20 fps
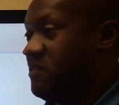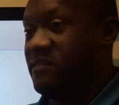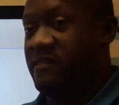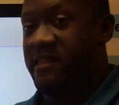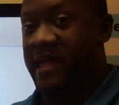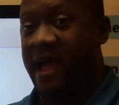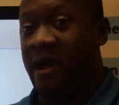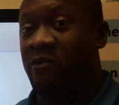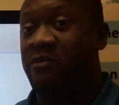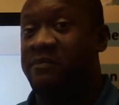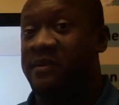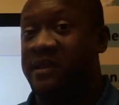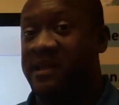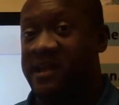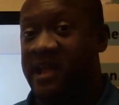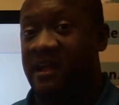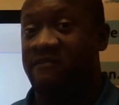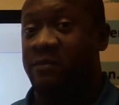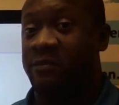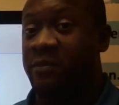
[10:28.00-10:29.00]
that would be
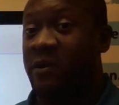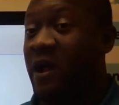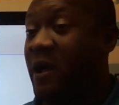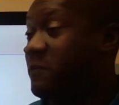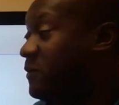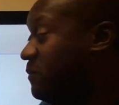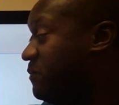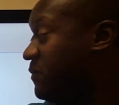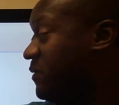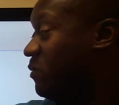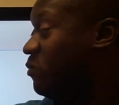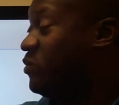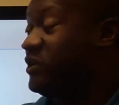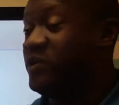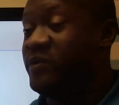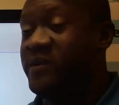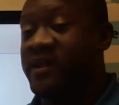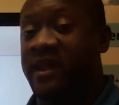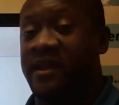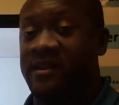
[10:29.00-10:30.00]
kind of a problem. When
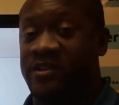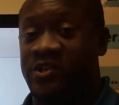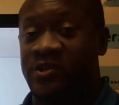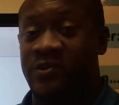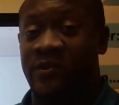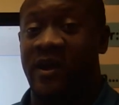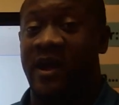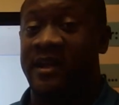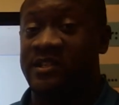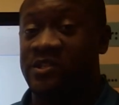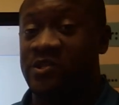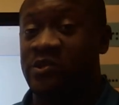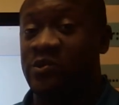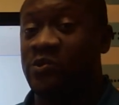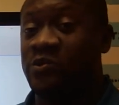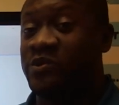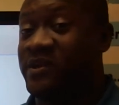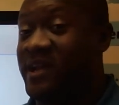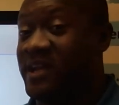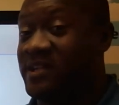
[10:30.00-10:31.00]
you get to high
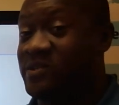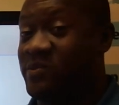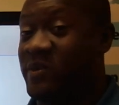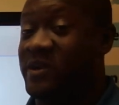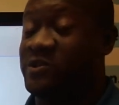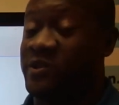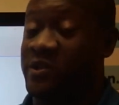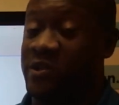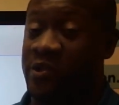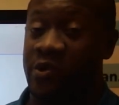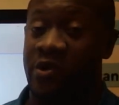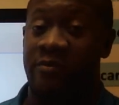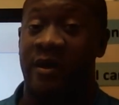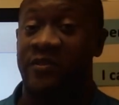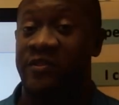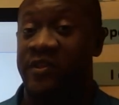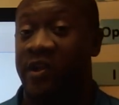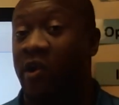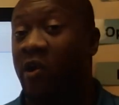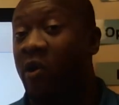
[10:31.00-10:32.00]
school, you guys will actually learn
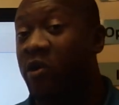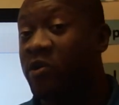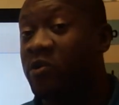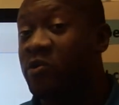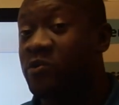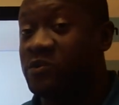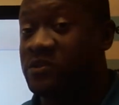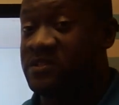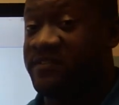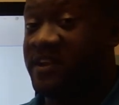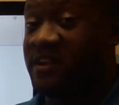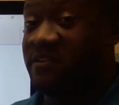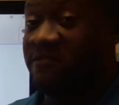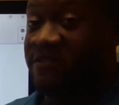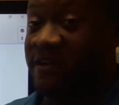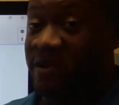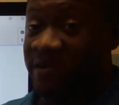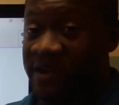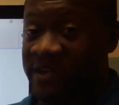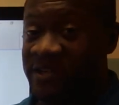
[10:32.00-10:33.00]
about the Articles of
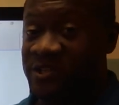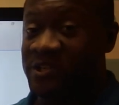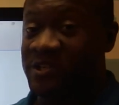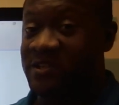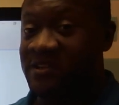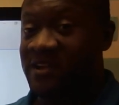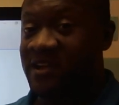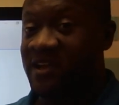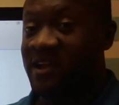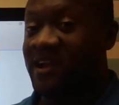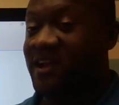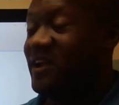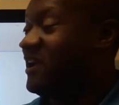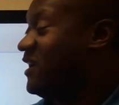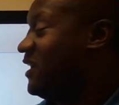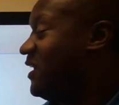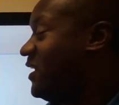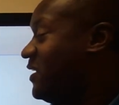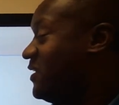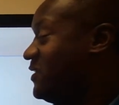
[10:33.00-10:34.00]
Confederation.
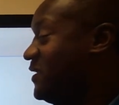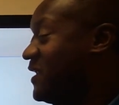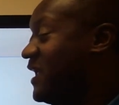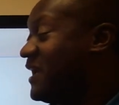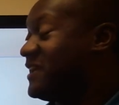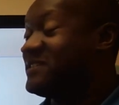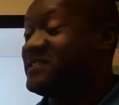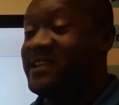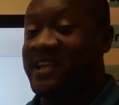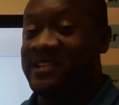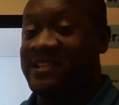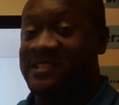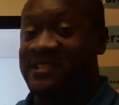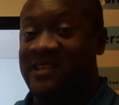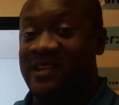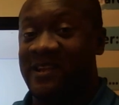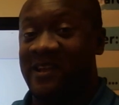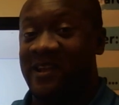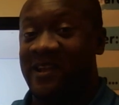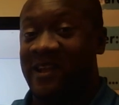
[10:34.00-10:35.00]
The United
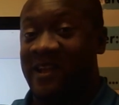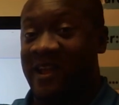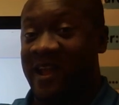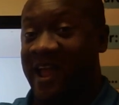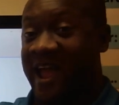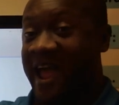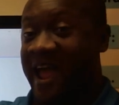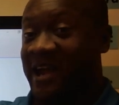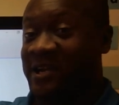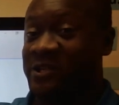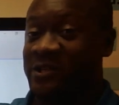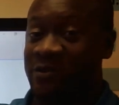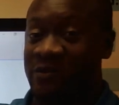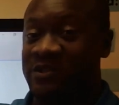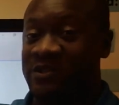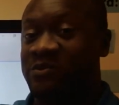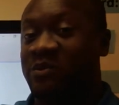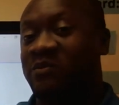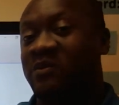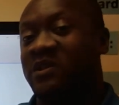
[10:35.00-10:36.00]
States, actually,
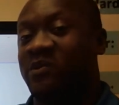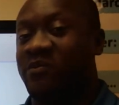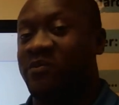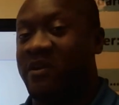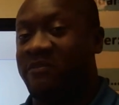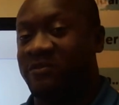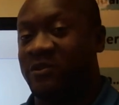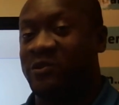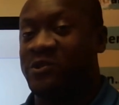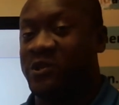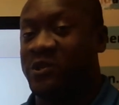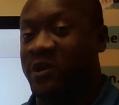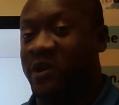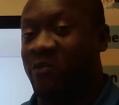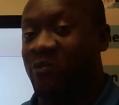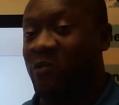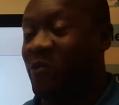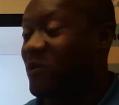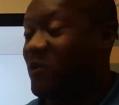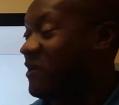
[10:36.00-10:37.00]
once we won the
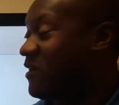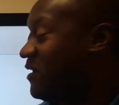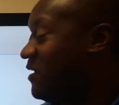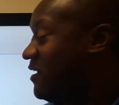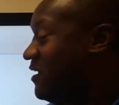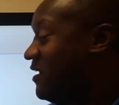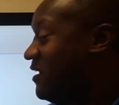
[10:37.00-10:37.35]
Revolutionary War,